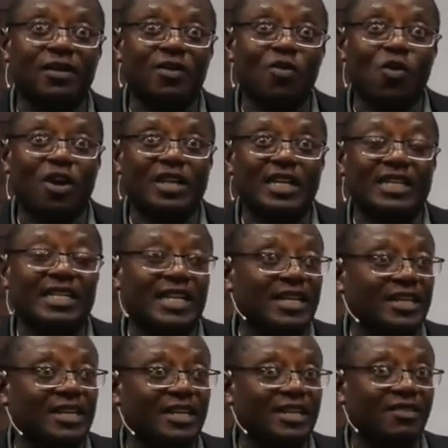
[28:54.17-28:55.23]
what he
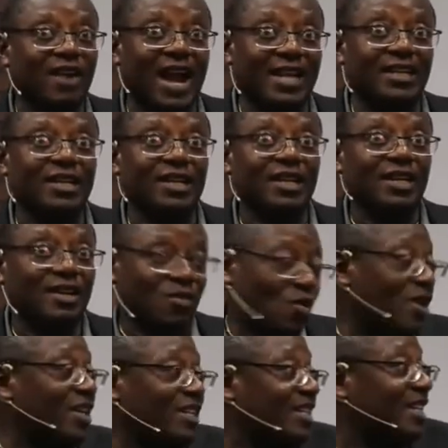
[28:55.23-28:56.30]
did, right?
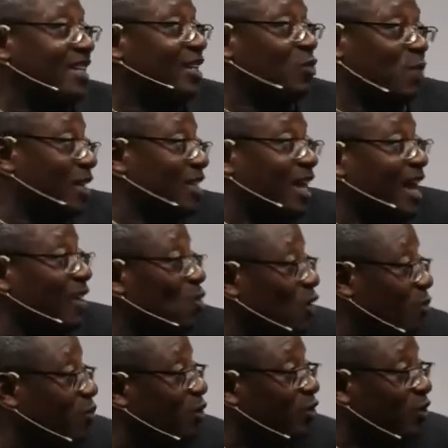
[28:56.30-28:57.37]
What he did is basically
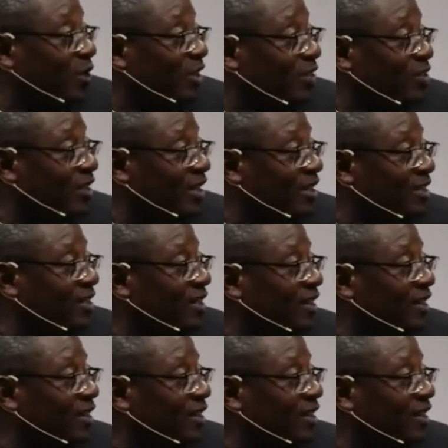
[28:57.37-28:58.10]
what put you into this.